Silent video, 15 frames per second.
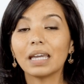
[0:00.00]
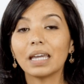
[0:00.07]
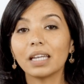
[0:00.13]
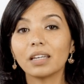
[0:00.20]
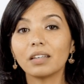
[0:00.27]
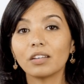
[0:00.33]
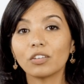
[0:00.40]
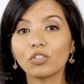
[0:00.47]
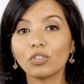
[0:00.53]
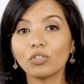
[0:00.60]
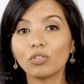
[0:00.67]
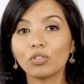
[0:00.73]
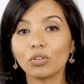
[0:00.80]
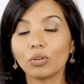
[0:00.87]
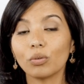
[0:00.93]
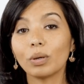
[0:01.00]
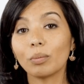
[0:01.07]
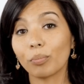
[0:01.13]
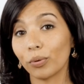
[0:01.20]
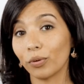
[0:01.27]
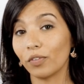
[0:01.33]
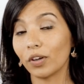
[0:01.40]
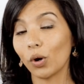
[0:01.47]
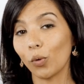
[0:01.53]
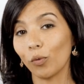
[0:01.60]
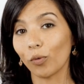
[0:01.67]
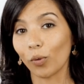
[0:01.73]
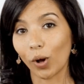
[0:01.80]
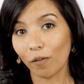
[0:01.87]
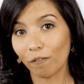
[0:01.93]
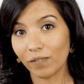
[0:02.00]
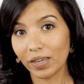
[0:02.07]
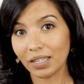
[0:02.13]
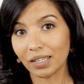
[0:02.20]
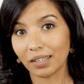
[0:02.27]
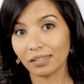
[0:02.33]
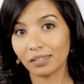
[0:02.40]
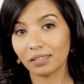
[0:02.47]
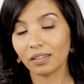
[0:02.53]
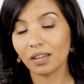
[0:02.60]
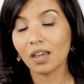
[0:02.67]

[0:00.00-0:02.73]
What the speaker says: in addition to improving overall fitness.